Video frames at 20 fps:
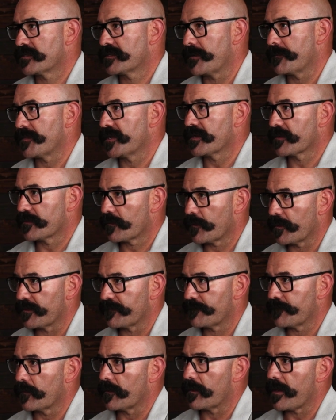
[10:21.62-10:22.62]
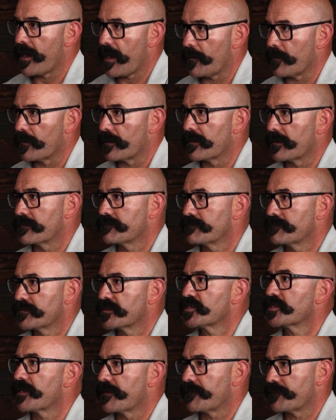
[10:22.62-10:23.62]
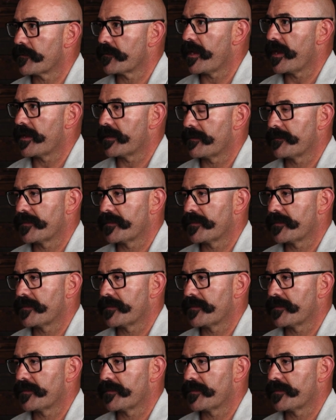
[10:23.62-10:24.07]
not being a 24-hour shift, right?